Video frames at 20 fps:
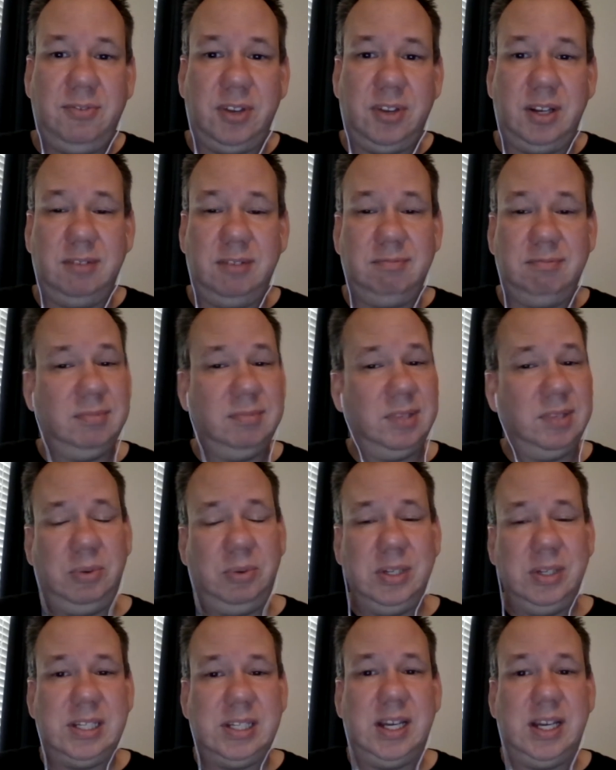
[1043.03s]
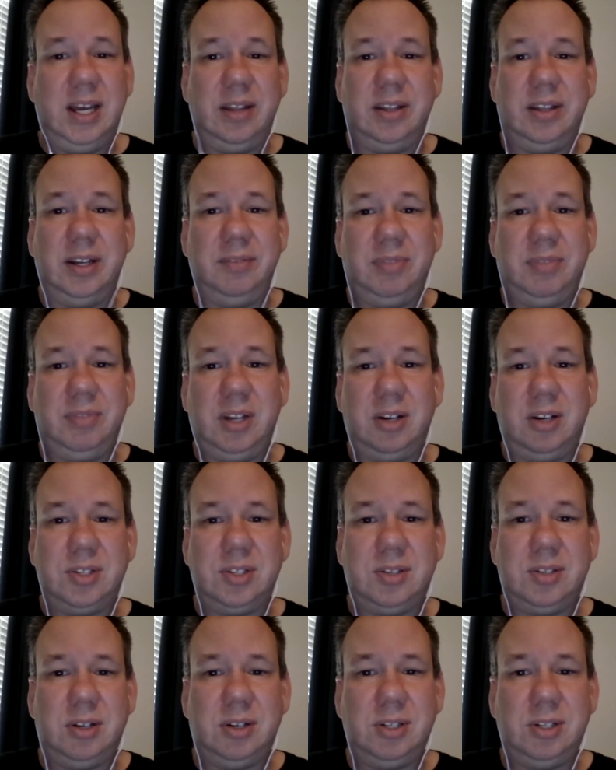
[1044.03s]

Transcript: And once again, that there's